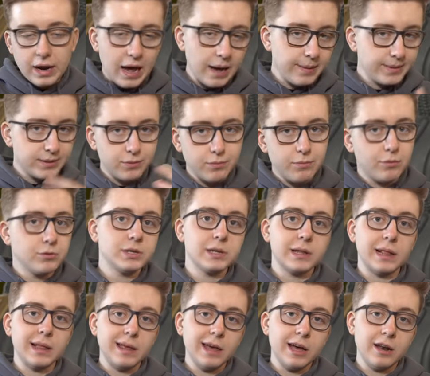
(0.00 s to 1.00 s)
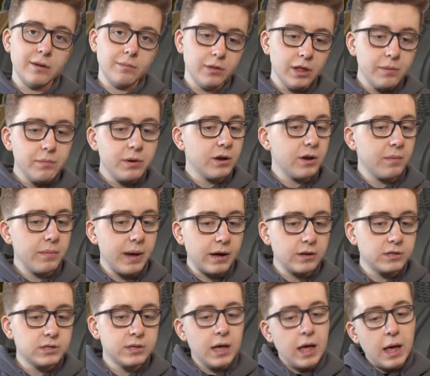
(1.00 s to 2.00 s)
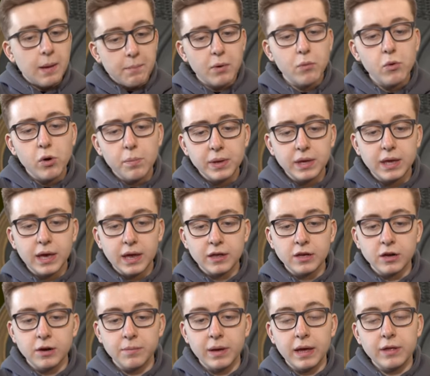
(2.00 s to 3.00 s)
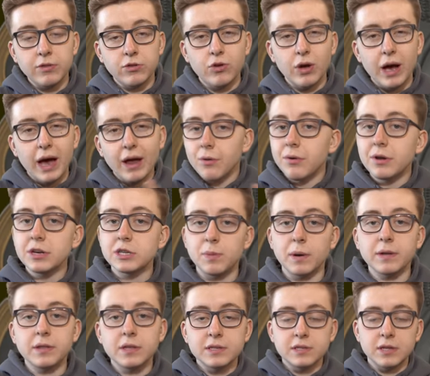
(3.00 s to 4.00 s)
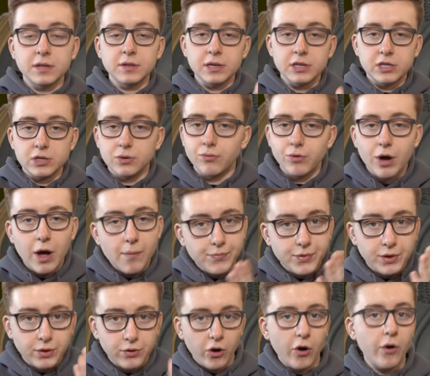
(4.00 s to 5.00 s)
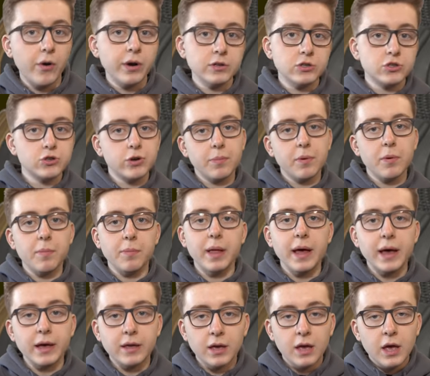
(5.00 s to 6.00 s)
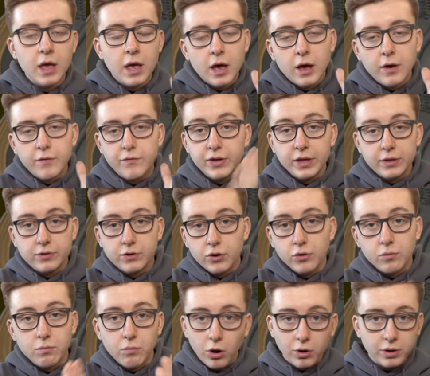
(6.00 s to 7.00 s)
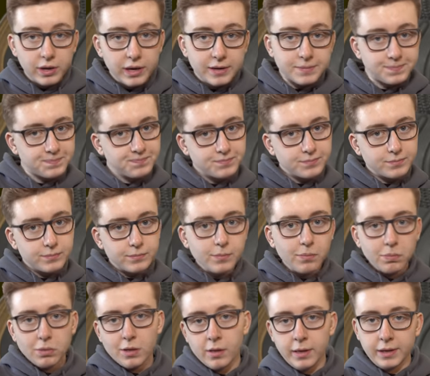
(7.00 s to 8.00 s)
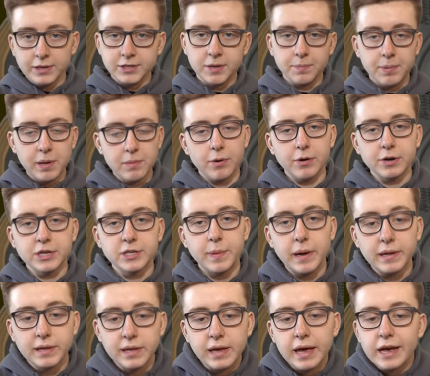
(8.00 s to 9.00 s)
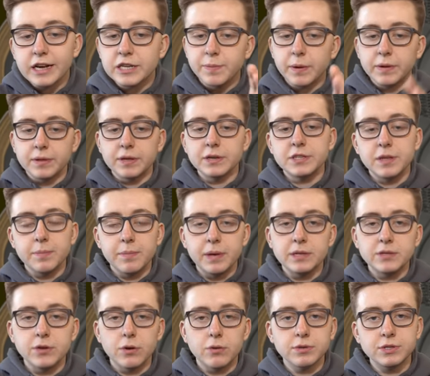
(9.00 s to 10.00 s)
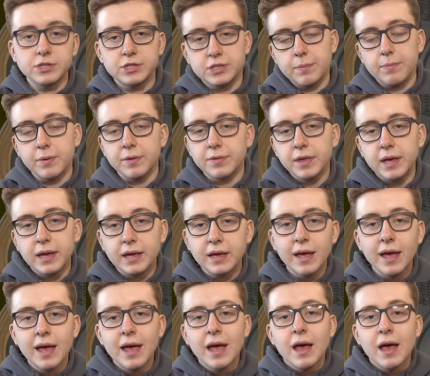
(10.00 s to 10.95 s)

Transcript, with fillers: Apps will most likely get them limited amounts, but we'll be getting them. And I don't expect this to disrupt the current triple black V2 market like some people are expecting. I expect this to be its own separate thing.